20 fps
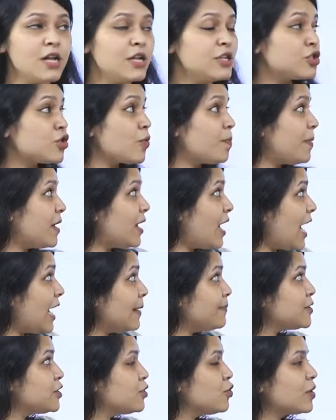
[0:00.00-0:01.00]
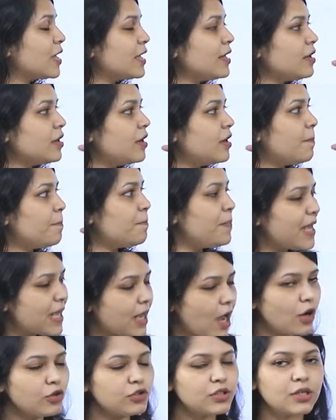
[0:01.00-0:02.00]
So perhaps you can
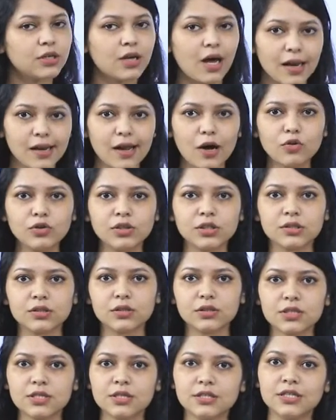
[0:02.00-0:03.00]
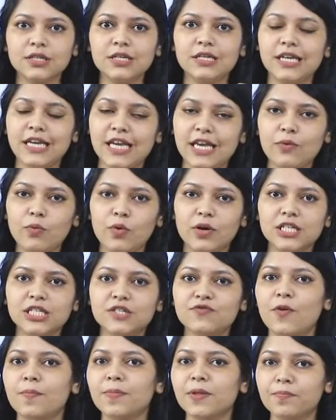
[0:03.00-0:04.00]
cull out certain
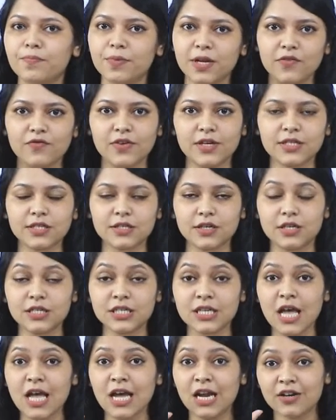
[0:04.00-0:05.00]
keywords from the previous years,